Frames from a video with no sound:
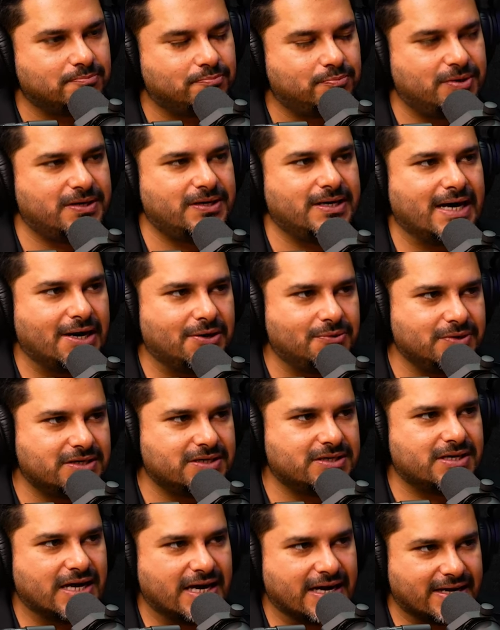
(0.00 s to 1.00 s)
But now
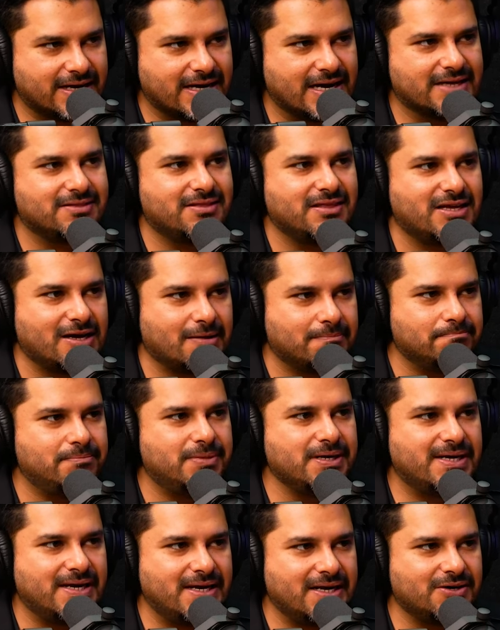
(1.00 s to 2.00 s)
it, I, I think I'm
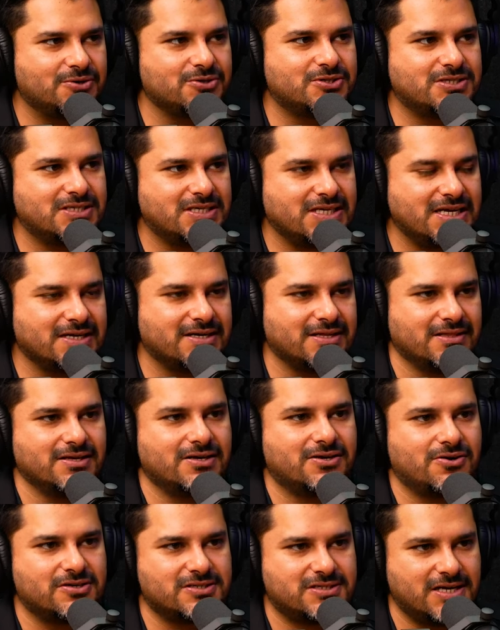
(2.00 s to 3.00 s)
beginning to see it in the
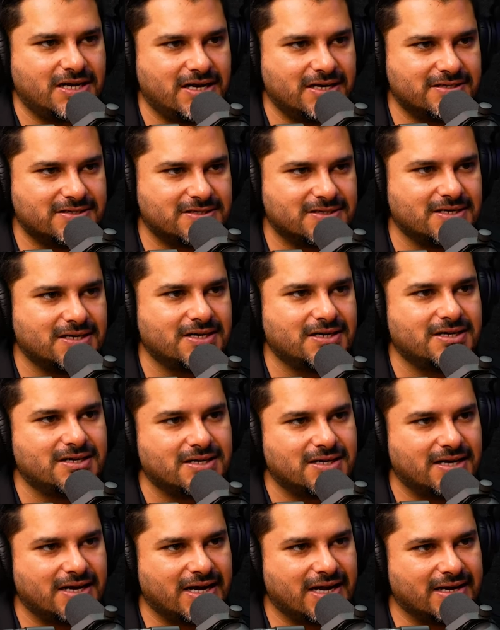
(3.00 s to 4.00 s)
crosshairs.
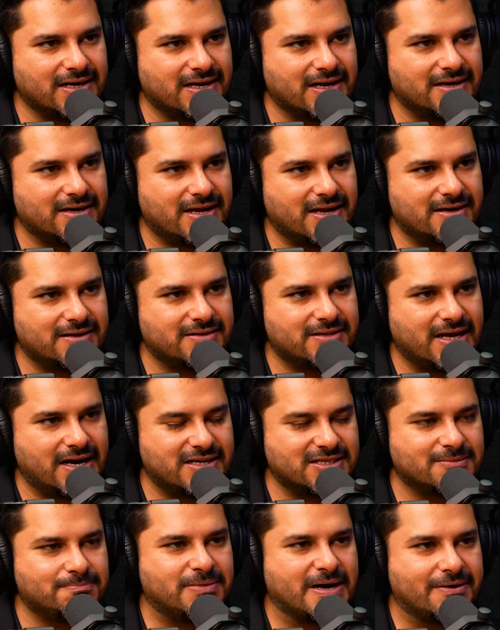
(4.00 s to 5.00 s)
And, and, and that
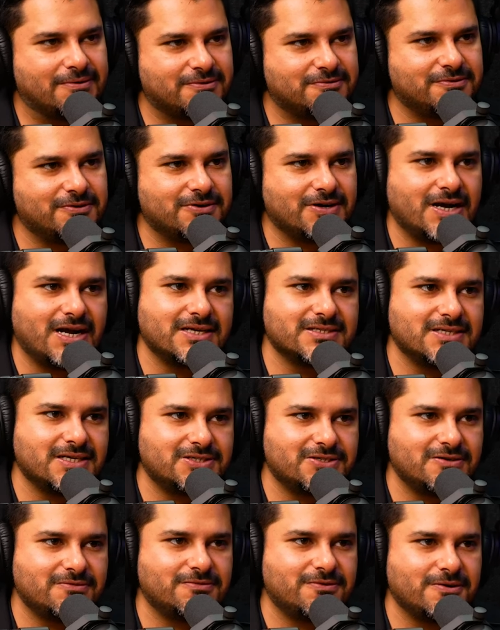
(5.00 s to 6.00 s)
is a powerful
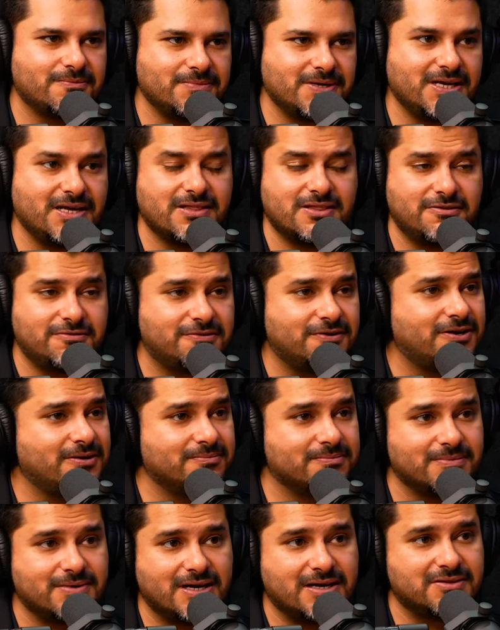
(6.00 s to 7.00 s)
realization for me and the
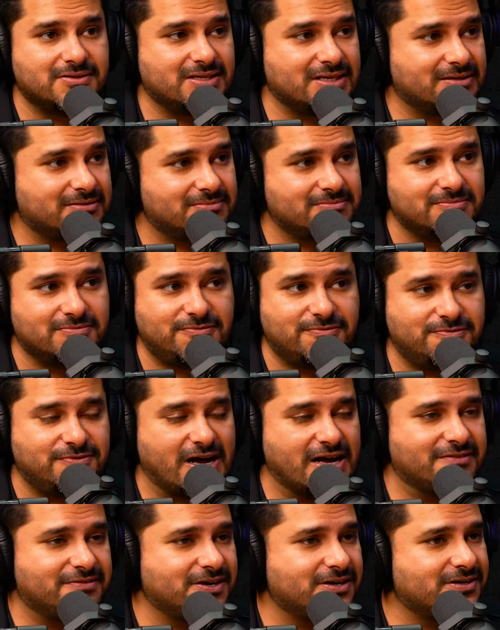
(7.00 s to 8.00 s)
firm. I think
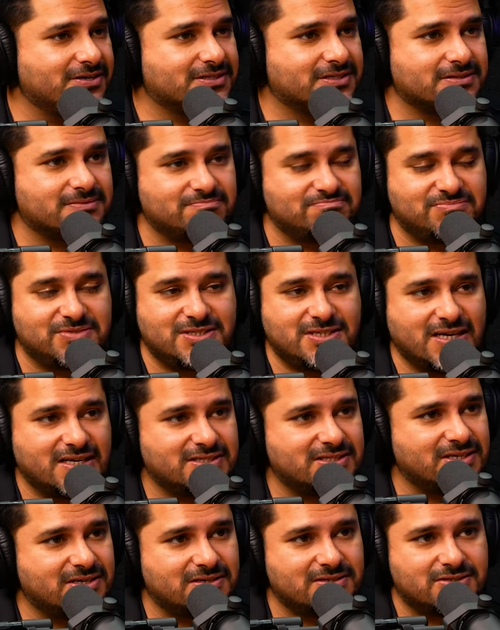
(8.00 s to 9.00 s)
five years,
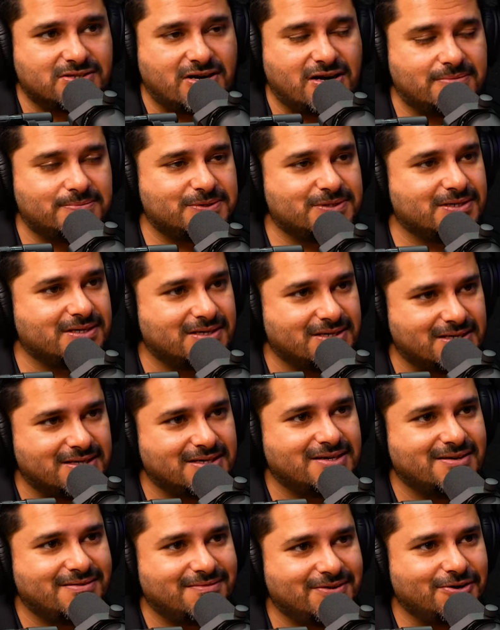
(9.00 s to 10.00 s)
six years tops,
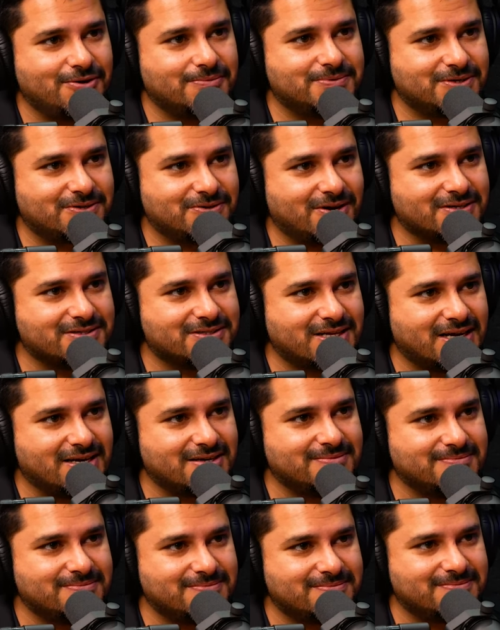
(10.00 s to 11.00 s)
we hope to cross
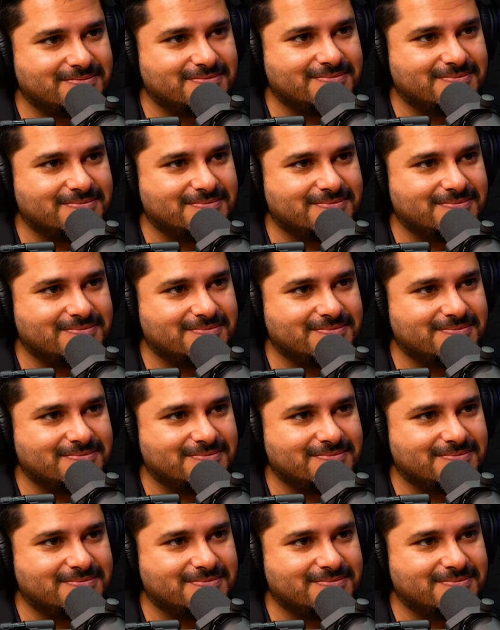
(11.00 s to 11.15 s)
that.